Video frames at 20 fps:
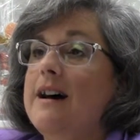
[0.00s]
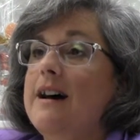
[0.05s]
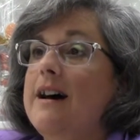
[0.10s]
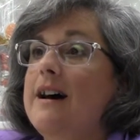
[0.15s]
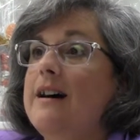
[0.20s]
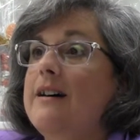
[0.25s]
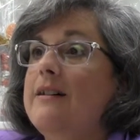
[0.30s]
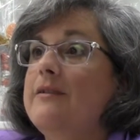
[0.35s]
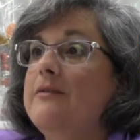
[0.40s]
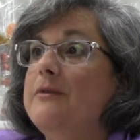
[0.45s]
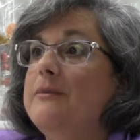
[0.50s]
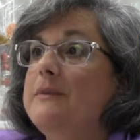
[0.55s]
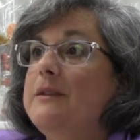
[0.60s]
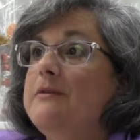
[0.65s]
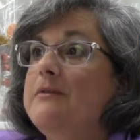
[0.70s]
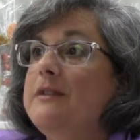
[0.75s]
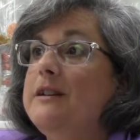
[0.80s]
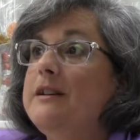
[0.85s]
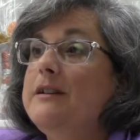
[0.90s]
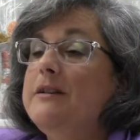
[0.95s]
From
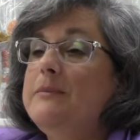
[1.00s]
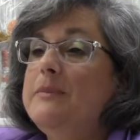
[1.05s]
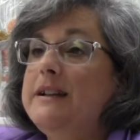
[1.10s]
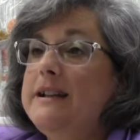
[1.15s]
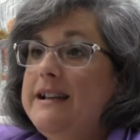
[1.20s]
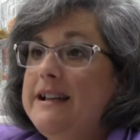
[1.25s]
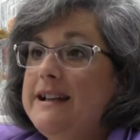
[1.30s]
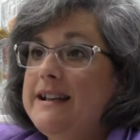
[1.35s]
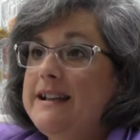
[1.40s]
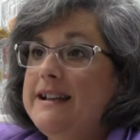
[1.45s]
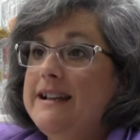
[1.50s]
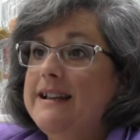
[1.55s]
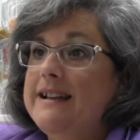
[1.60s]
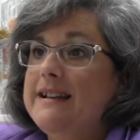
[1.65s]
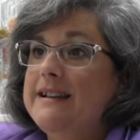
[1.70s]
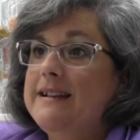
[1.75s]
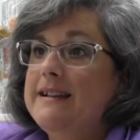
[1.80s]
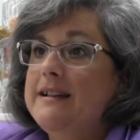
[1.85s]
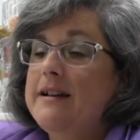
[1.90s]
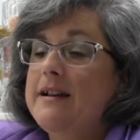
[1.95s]
the very
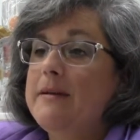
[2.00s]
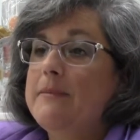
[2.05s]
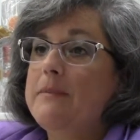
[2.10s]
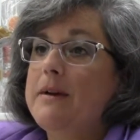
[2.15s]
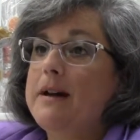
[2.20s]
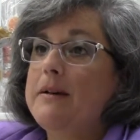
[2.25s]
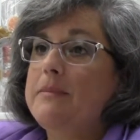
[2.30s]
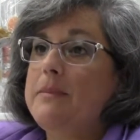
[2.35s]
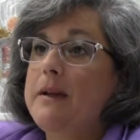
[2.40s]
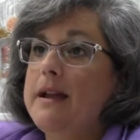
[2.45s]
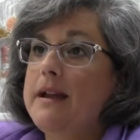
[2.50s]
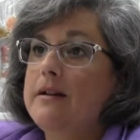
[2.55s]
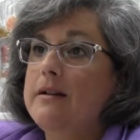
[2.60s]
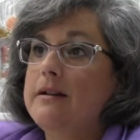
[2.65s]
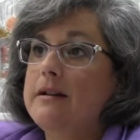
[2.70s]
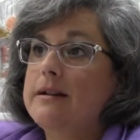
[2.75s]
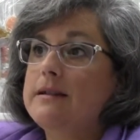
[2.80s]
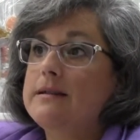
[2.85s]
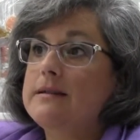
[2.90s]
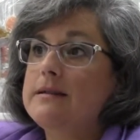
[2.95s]
beginning, my
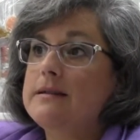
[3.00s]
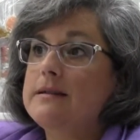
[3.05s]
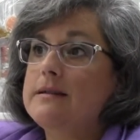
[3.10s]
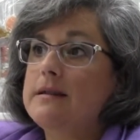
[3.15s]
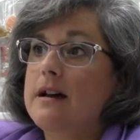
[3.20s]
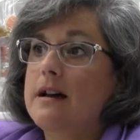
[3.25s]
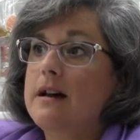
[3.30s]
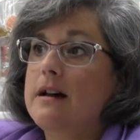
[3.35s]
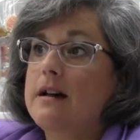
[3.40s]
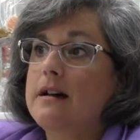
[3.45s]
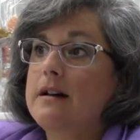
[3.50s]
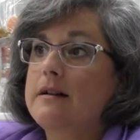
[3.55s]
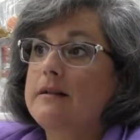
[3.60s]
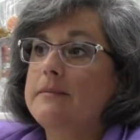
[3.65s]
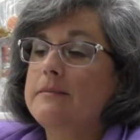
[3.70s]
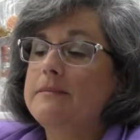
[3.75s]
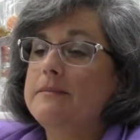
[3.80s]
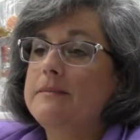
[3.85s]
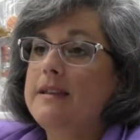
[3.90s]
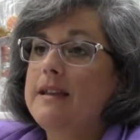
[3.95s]
parents
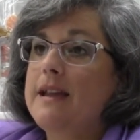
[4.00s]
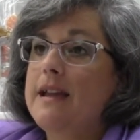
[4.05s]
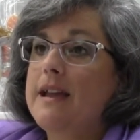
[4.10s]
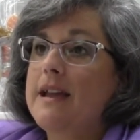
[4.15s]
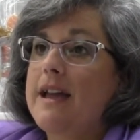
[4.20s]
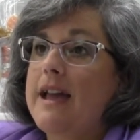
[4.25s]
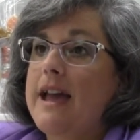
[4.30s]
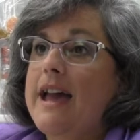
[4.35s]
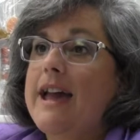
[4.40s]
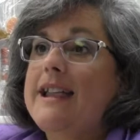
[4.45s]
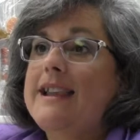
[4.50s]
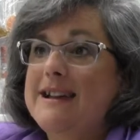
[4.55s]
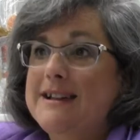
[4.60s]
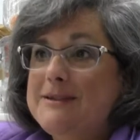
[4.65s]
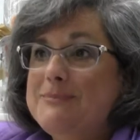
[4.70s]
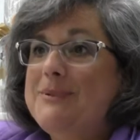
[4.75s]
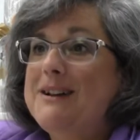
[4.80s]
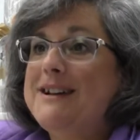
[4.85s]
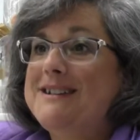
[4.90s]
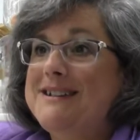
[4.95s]
had
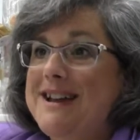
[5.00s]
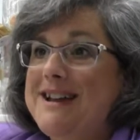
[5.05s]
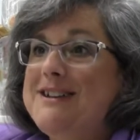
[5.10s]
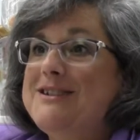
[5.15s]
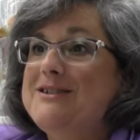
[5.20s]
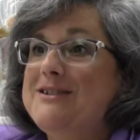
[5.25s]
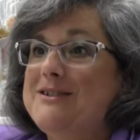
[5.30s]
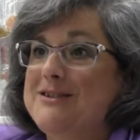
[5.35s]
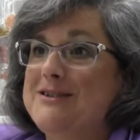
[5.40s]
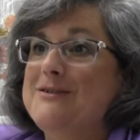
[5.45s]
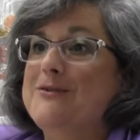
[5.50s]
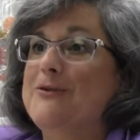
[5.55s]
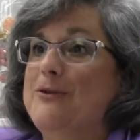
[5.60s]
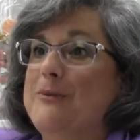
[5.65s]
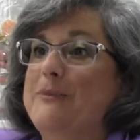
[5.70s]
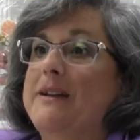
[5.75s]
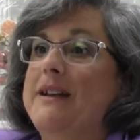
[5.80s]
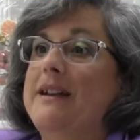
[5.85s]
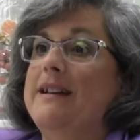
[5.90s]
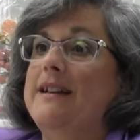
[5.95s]
expectations
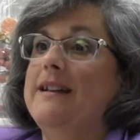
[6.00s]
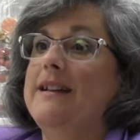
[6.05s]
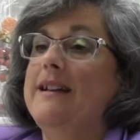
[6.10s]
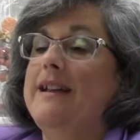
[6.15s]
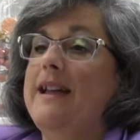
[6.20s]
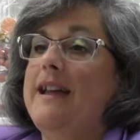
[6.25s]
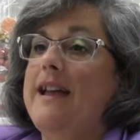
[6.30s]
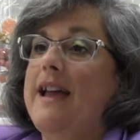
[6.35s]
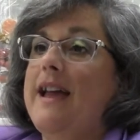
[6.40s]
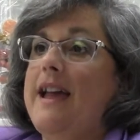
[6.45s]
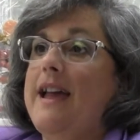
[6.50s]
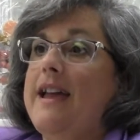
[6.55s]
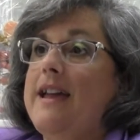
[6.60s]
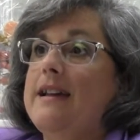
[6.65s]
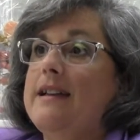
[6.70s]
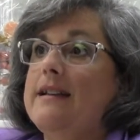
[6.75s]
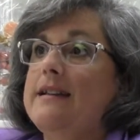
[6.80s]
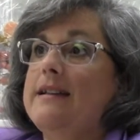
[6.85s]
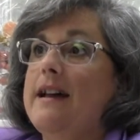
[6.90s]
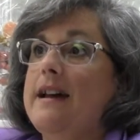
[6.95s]
for me.
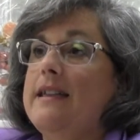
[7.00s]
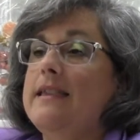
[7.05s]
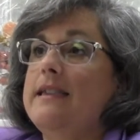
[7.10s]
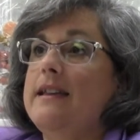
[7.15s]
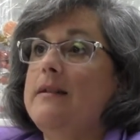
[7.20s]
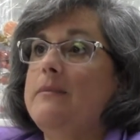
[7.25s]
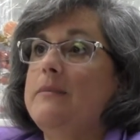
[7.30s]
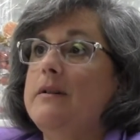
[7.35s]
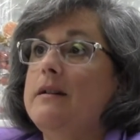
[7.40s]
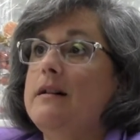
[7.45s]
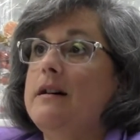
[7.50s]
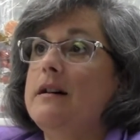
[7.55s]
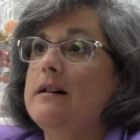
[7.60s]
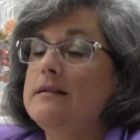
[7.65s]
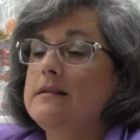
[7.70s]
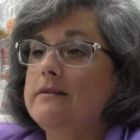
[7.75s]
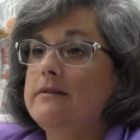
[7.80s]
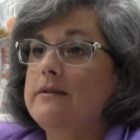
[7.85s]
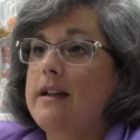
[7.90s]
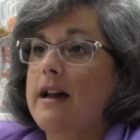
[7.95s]
And I think
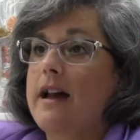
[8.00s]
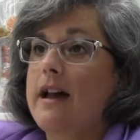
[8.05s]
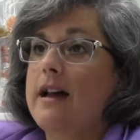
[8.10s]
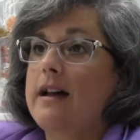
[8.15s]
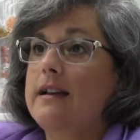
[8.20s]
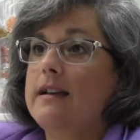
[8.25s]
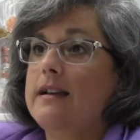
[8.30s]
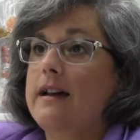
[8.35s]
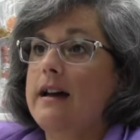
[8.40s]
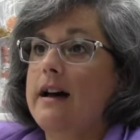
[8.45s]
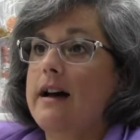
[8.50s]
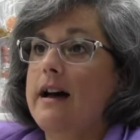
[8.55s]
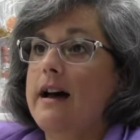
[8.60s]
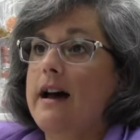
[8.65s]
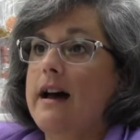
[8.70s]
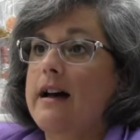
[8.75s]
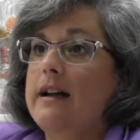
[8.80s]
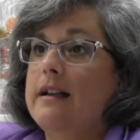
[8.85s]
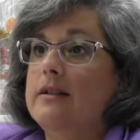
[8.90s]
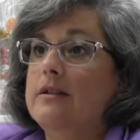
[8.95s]
because of that,
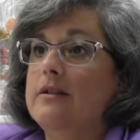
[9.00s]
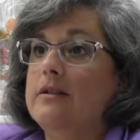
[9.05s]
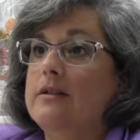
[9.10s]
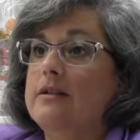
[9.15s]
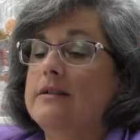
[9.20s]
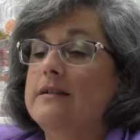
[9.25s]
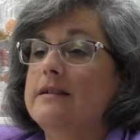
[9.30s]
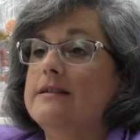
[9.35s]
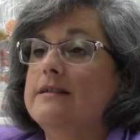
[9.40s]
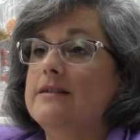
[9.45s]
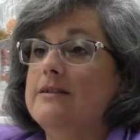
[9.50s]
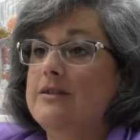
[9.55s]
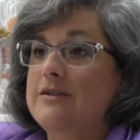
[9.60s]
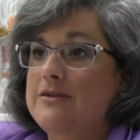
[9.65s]
I learned as an